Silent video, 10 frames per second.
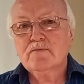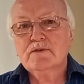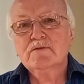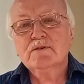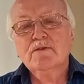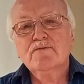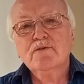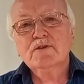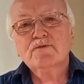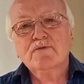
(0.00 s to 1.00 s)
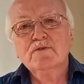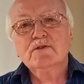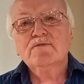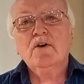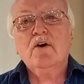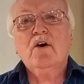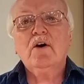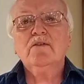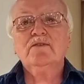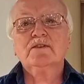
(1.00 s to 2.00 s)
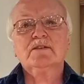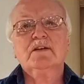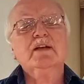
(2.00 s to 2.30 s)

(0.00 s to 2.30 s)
which was the first fruits of the harvest.